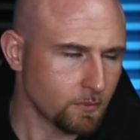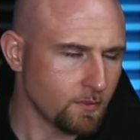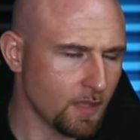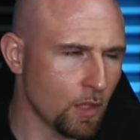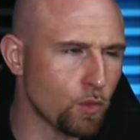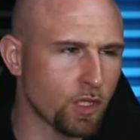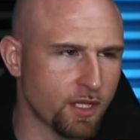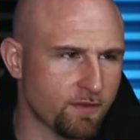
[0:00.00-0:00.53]

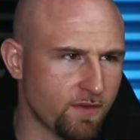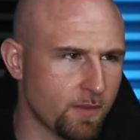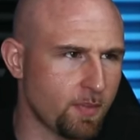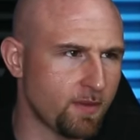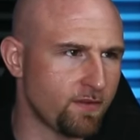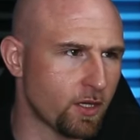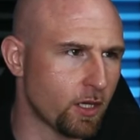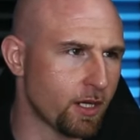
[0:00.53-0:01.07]
We'll look at
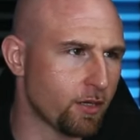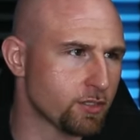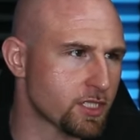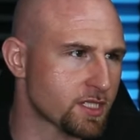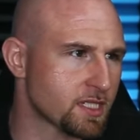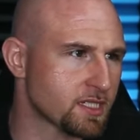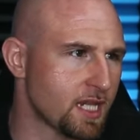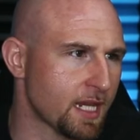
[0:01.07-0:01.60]
VPVR here in
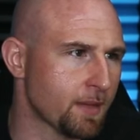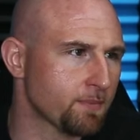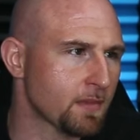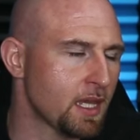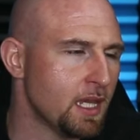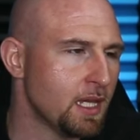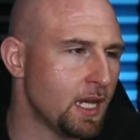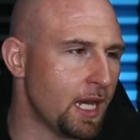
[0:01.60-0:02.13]
just a second.
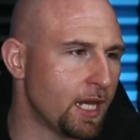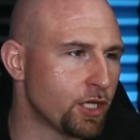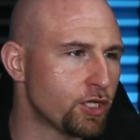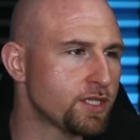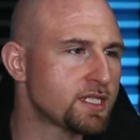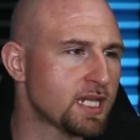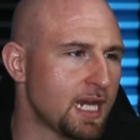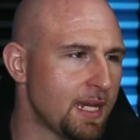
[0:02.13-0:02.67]

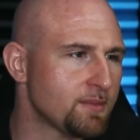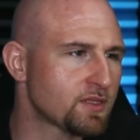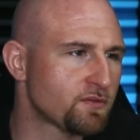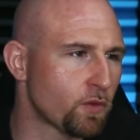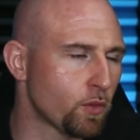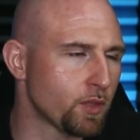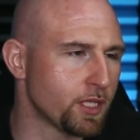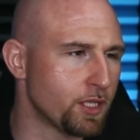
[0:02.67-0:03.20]
Good Times,
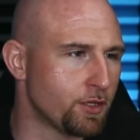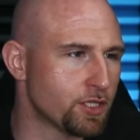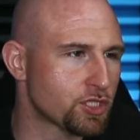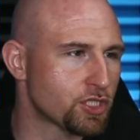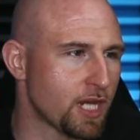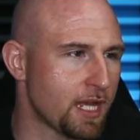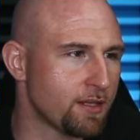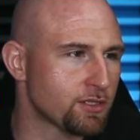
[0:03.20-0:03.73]
formerly known as
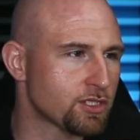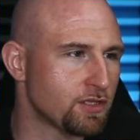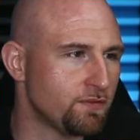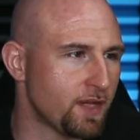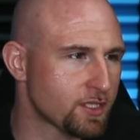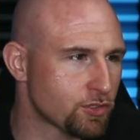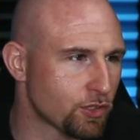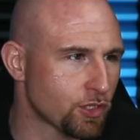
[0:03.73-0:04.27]
Challenged
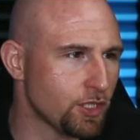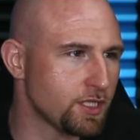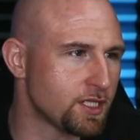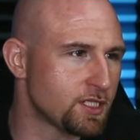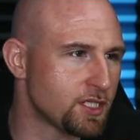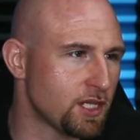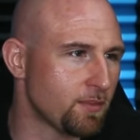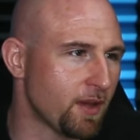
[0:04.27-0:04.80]
Investor, good to
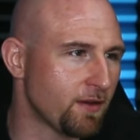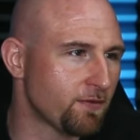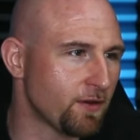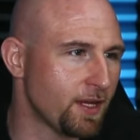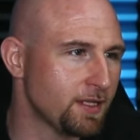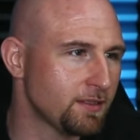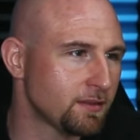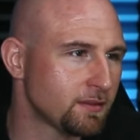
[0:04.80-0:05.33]
see you, my
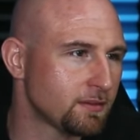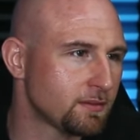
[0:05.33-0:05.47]
friend.